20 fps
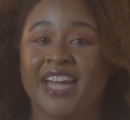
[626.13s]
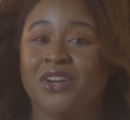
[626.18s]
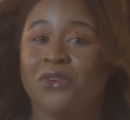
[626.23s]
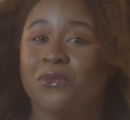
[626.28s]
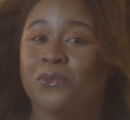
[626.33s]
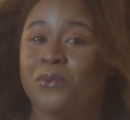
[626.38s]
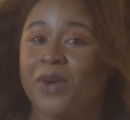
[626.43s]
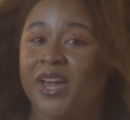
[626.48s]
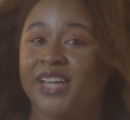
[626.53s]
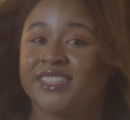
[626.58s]

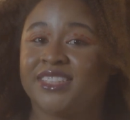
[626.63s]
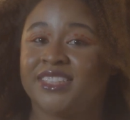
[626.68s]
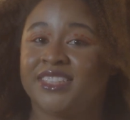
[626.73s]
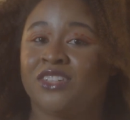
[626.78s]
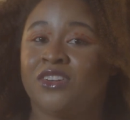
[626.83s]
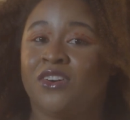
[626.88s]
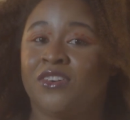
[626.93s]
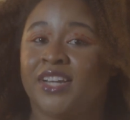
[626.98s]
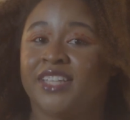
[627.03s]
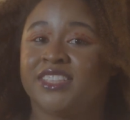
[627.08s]
kind of
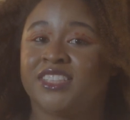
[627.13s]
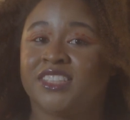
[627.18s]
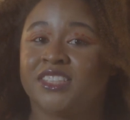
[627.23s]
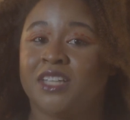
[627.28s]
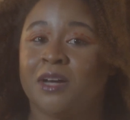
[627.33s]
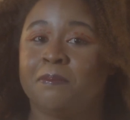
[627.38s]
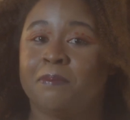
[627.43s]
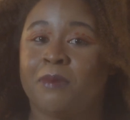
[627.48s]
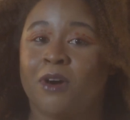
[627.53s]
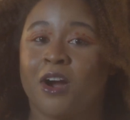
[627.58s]
wasted on a
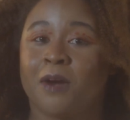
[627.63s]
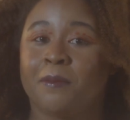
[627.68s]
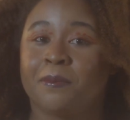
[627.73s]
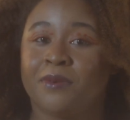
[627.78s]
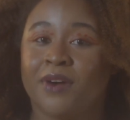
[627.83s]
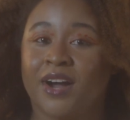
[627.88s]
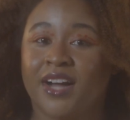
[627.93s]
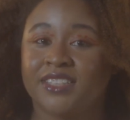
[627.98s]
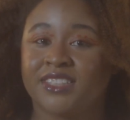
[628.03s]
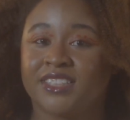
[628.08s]

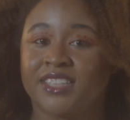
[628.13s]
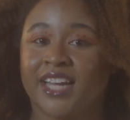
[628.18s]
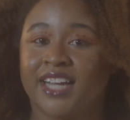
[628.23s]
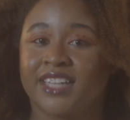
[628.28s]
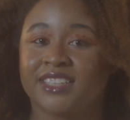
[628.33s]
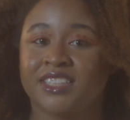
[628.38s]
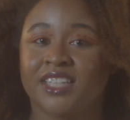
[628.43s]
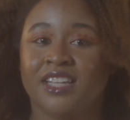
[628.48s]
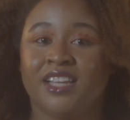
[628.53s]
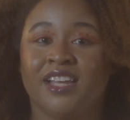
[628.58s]
subpar
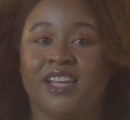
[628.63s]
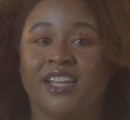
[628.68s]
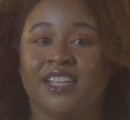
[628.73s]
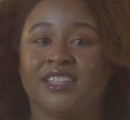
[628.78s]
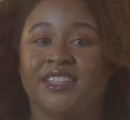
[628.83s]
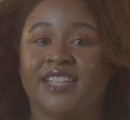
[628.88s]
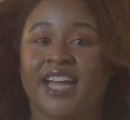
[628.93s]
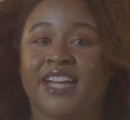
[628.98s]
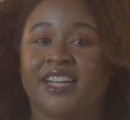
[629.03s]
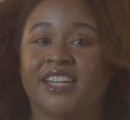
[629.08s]
project
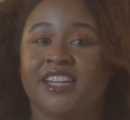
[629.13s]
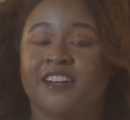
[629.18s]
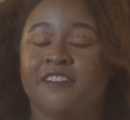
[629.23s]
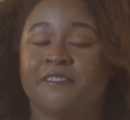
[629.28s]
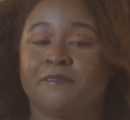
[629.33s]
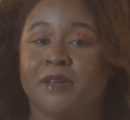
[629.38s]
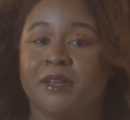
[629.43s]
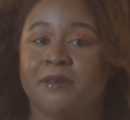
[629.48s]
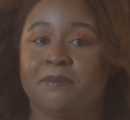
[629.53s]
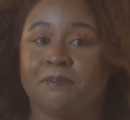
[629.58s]
that could
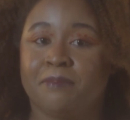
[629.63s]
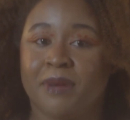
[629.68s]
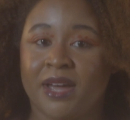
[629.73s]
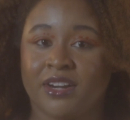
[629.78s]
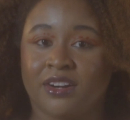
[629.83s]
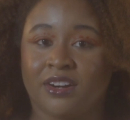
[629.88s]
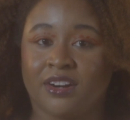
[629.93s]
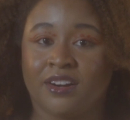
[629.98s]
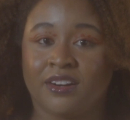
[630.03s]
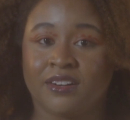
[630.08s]
have been
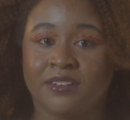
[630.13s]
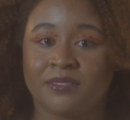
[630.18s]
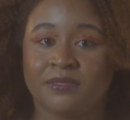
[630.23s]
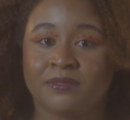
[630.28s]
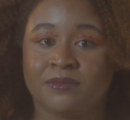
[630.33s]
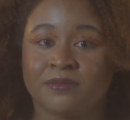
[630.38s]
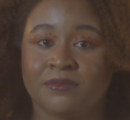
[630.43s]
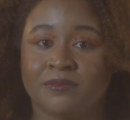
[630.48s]
better.